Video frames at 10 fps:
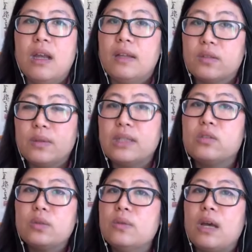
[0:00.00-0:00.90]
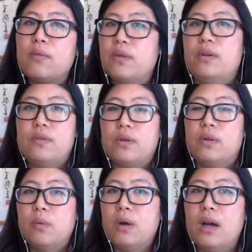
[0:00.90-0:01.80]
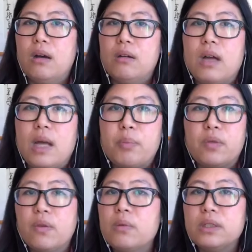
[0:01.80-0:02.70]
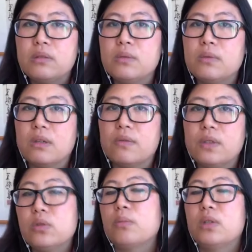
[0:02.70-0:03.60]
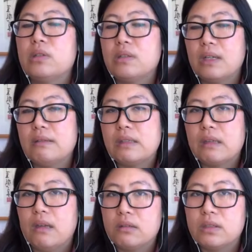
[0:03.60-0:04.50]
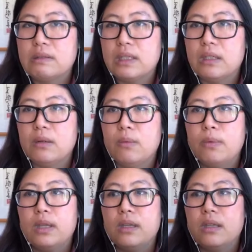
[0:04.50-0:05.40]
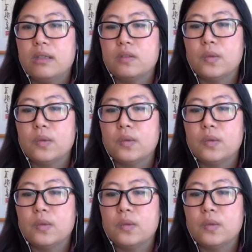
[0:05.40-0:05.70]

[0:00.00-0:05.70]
And so they do that very, very well. Before we do the visual merchandising, actually, the